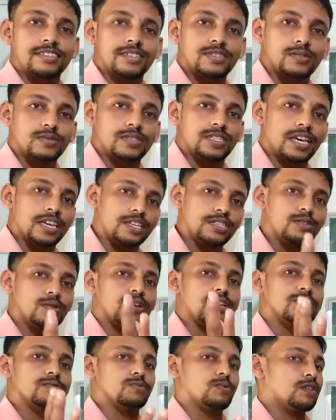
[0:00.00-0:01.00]
So that is known
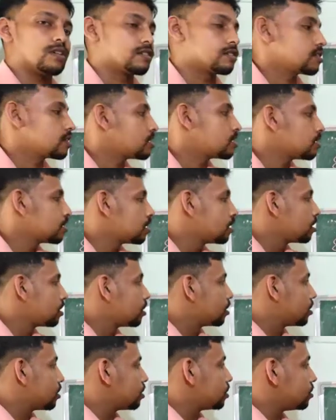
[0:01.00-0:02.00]
as what?
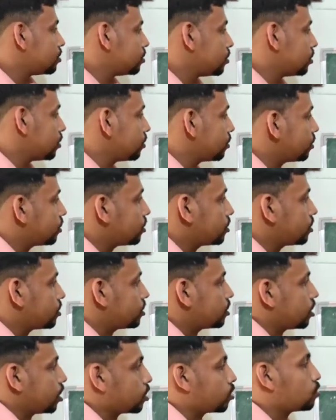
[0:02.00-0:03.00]
The
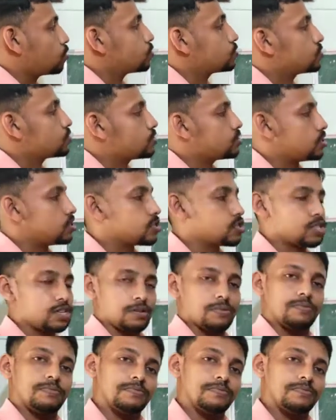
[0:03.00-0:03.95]
ecosystem.